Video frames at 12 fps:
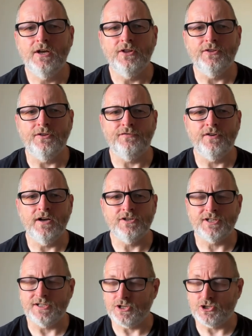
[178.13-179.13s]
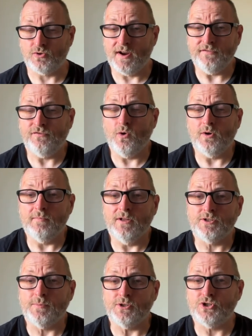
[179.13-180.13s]
The first is a straightforward
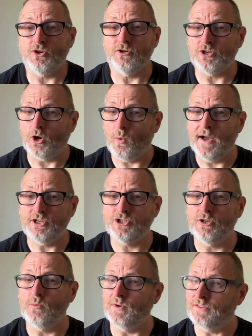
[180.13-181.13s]
multiple choice, a question with